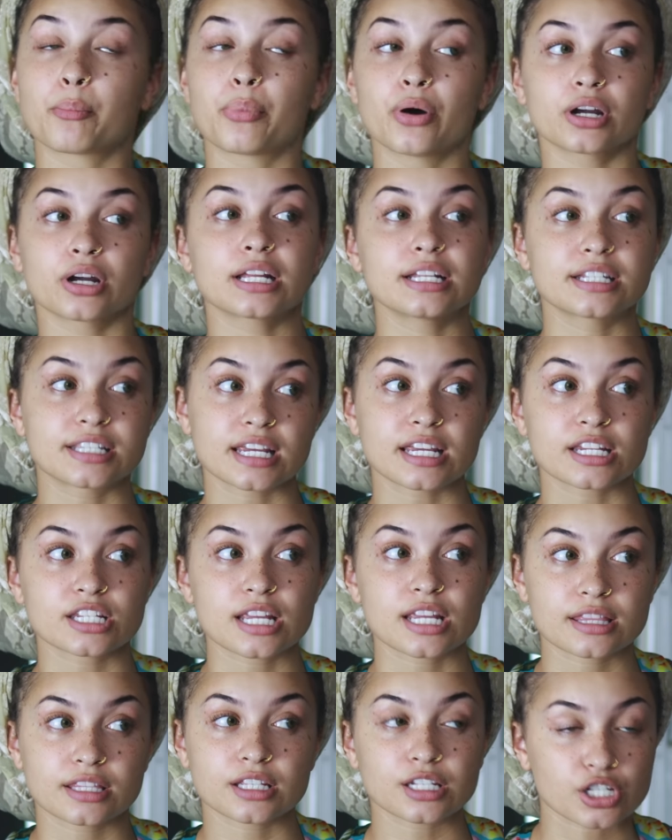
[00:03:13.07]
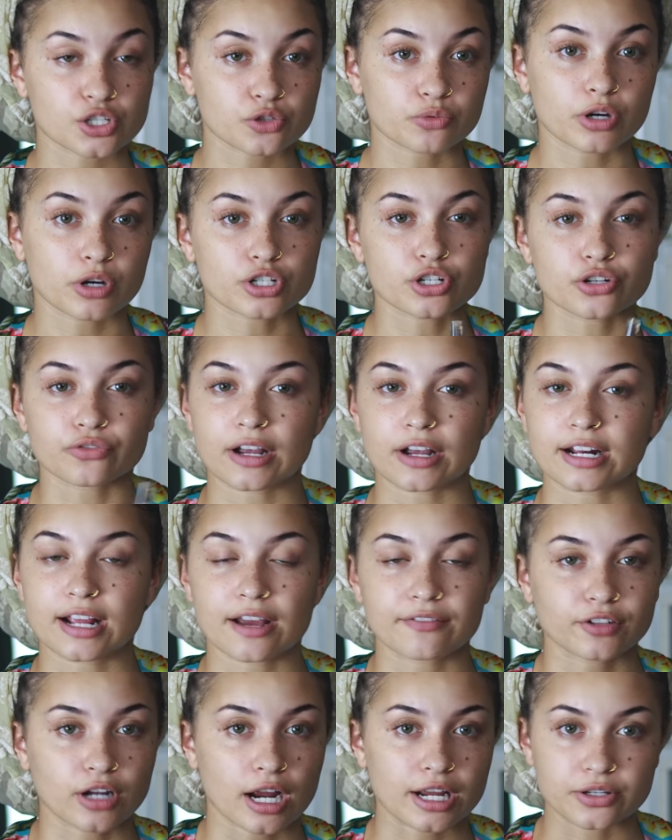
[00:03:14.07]
put a dish in the dishwasher right
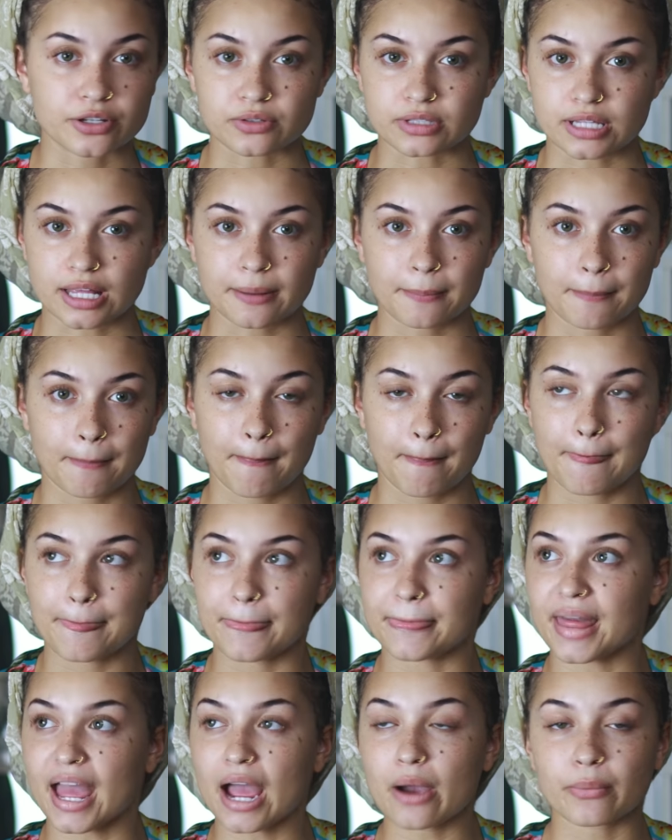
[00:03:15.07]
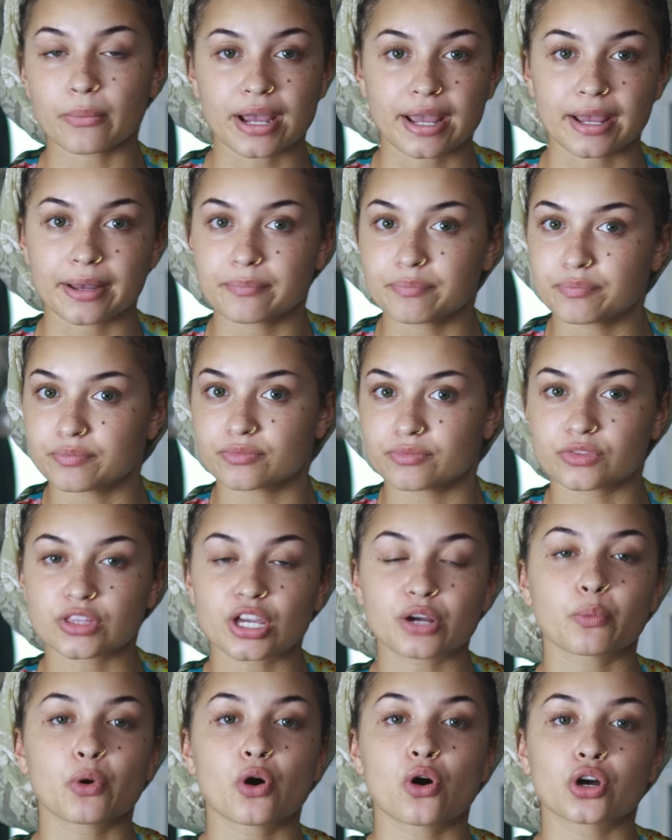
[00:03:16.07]
after I use it. That way,
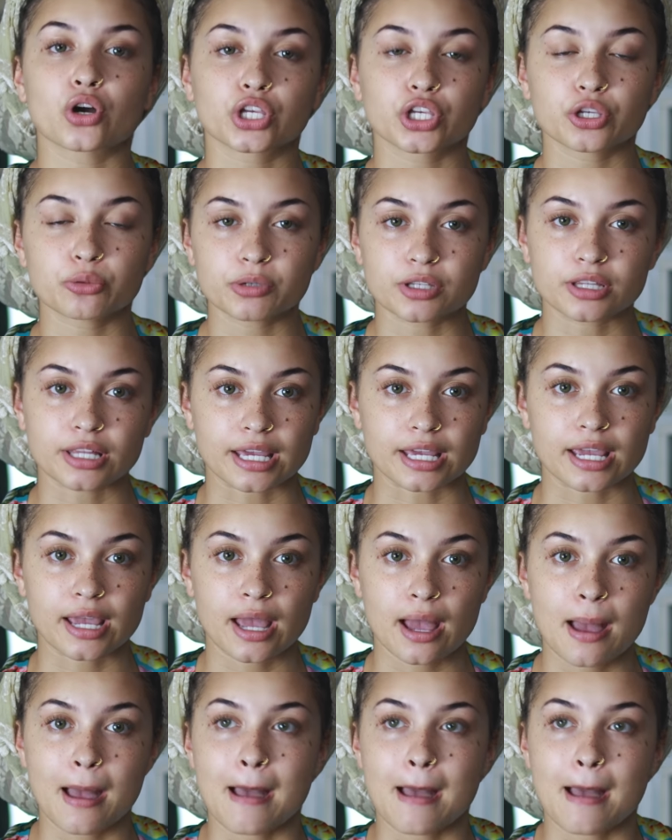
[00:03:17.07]
they won't accumulate.